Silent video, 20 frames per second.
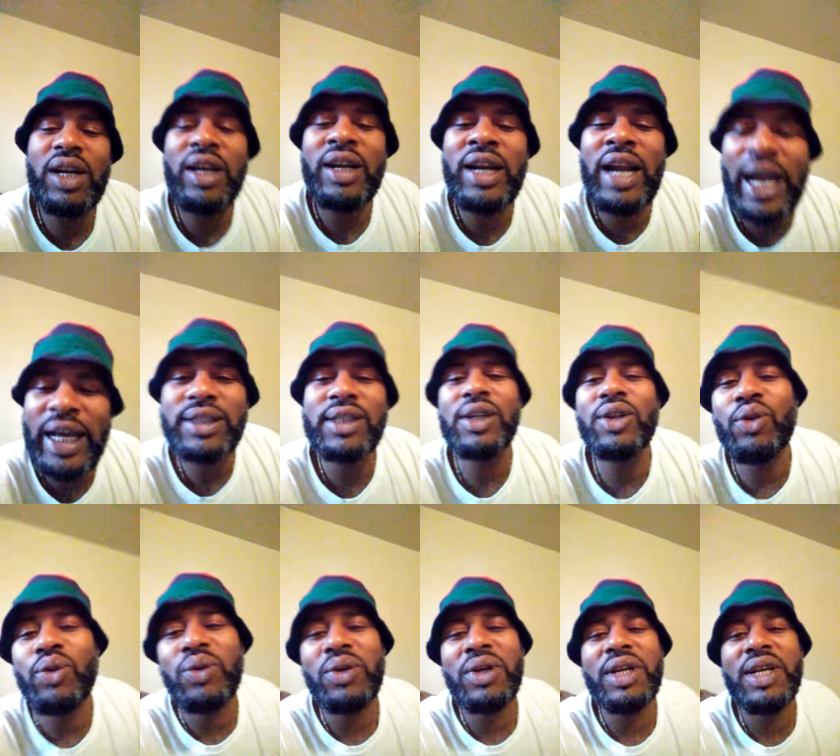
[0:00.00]
a nice
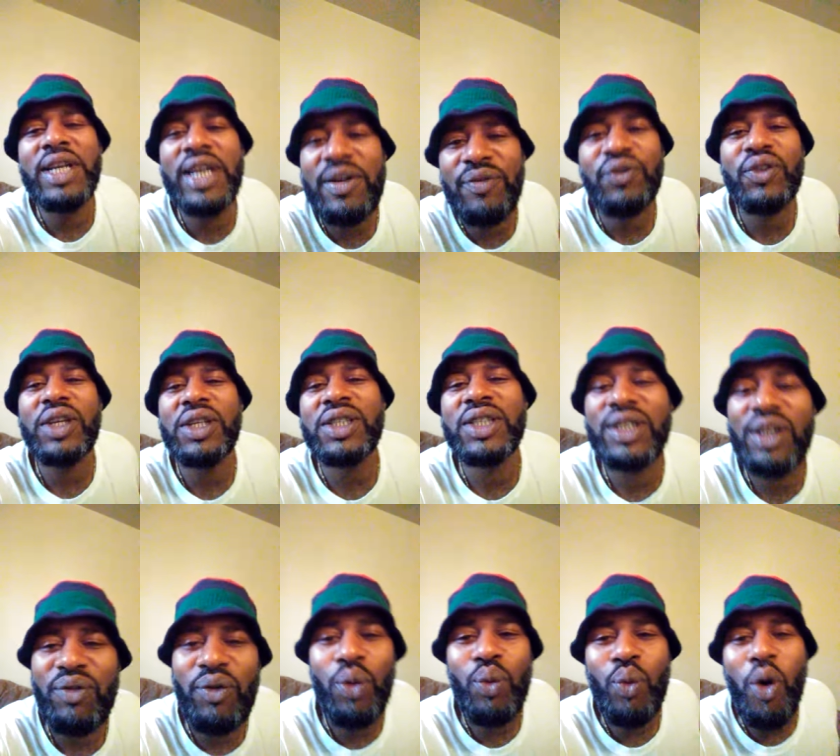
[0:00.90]
little nifty
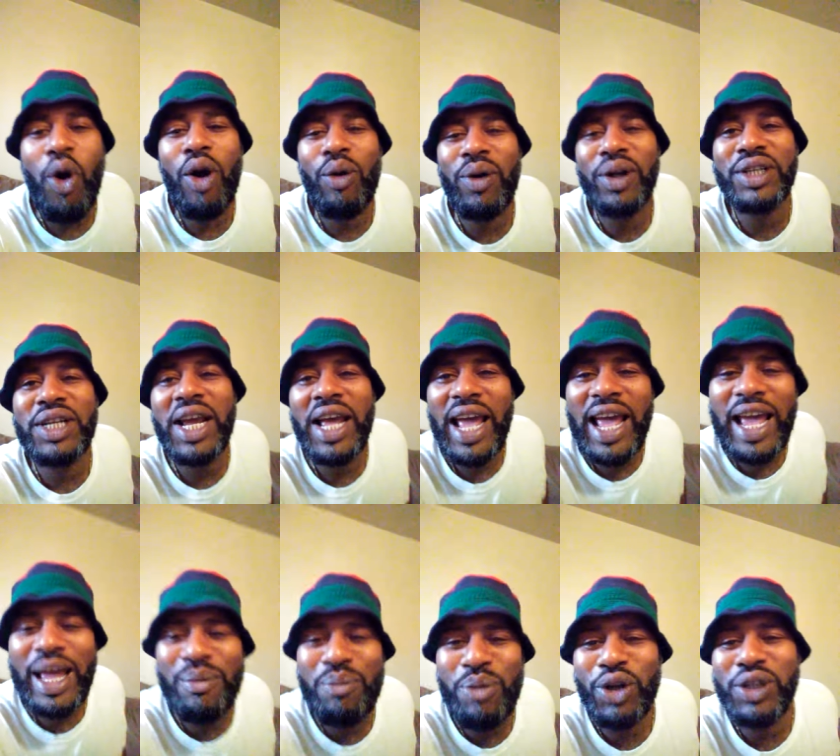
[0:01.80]
civil war on your
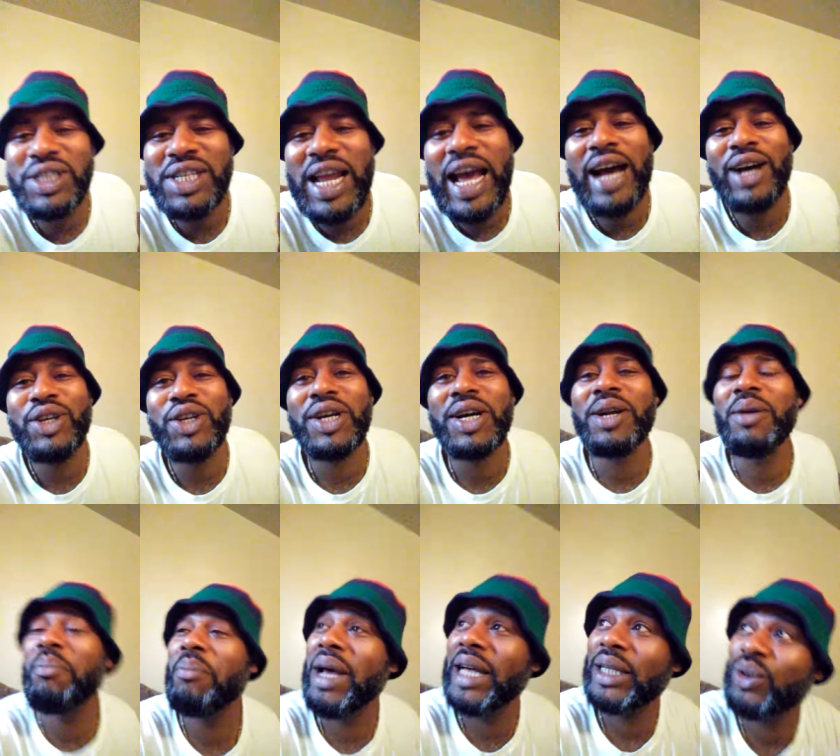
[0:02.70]
hand because now you're
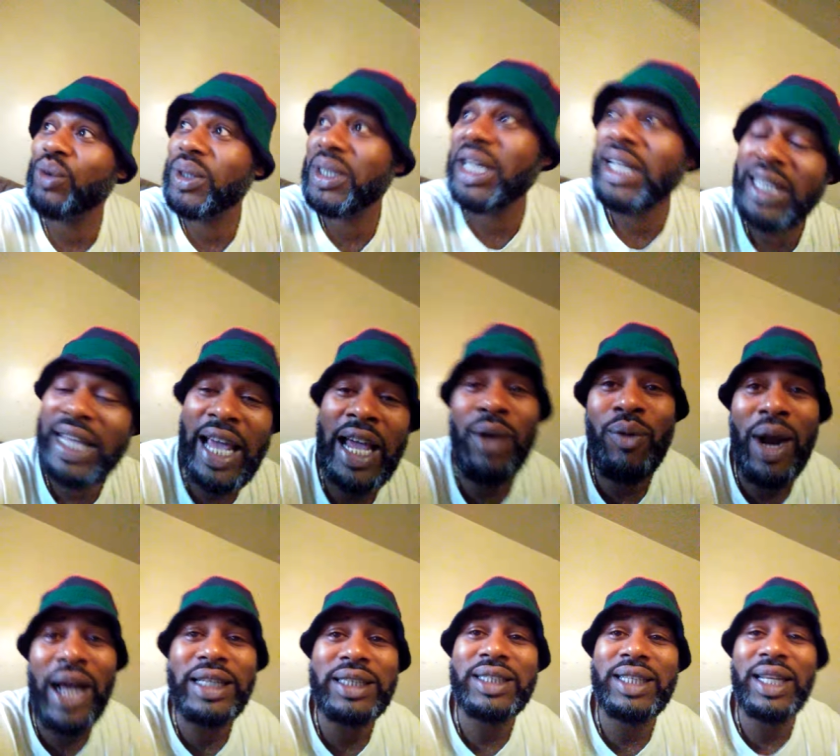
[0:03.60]
going to mess with the gay
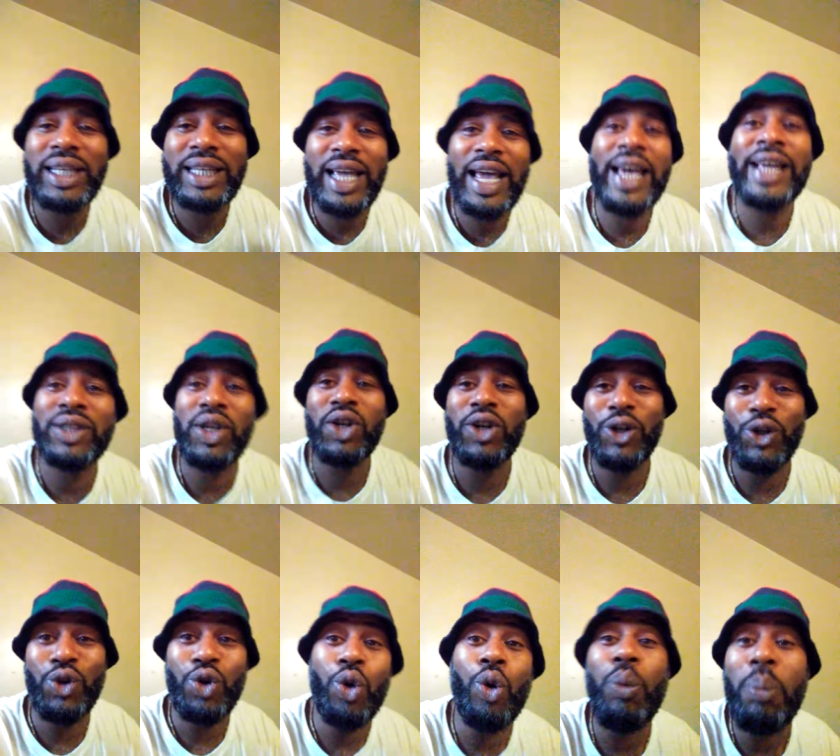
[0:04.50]
rights. The gays are
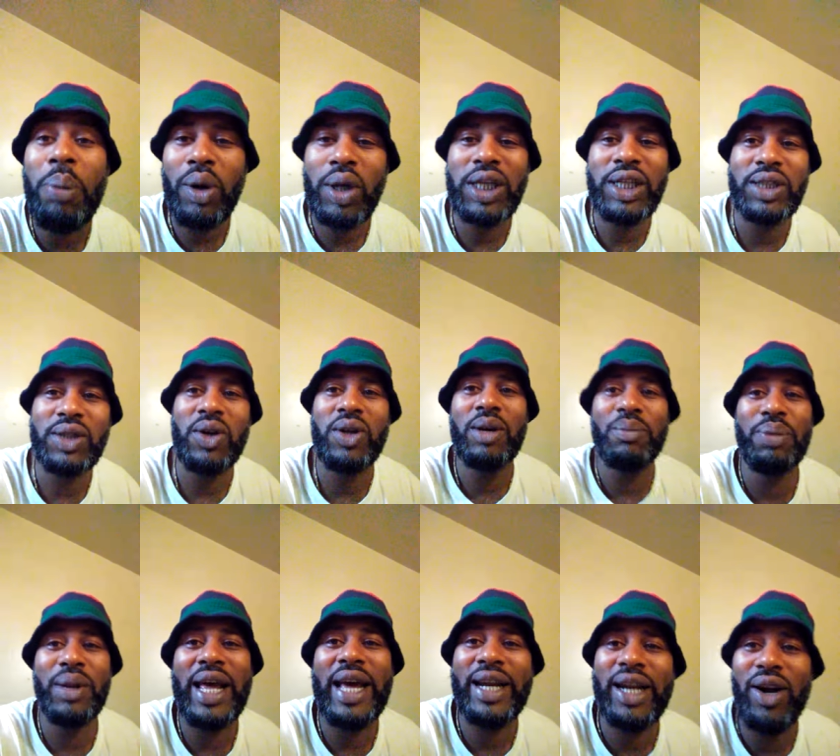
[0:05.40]
the new bullies on the
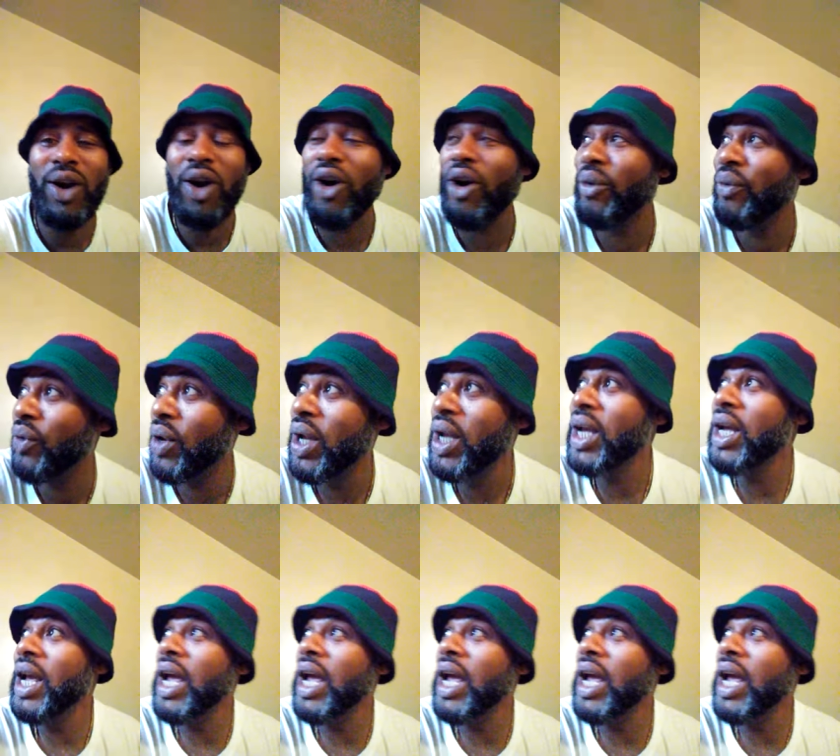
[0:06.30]
planet Earth.